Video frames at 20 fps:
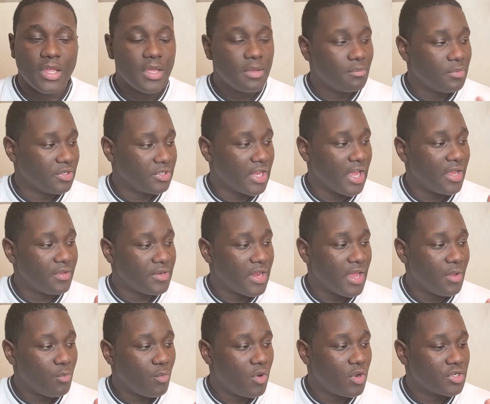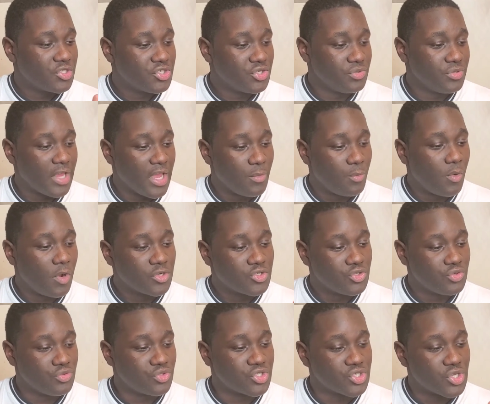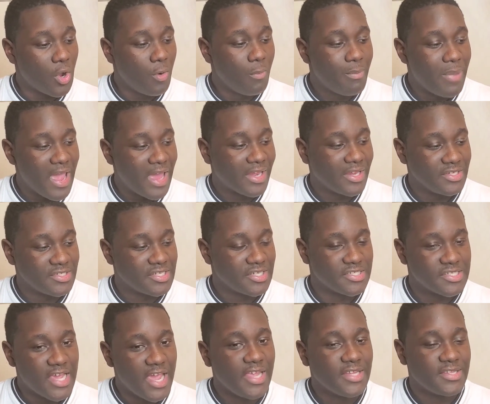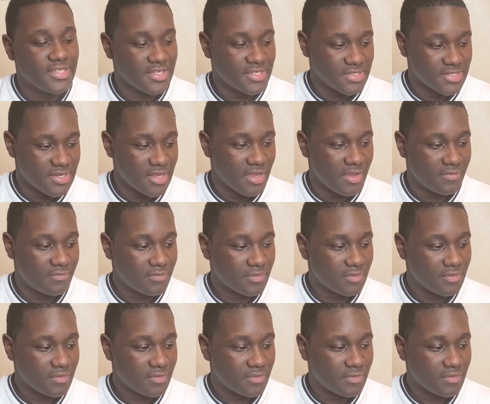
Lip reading: But they want you so badly to take this stuff.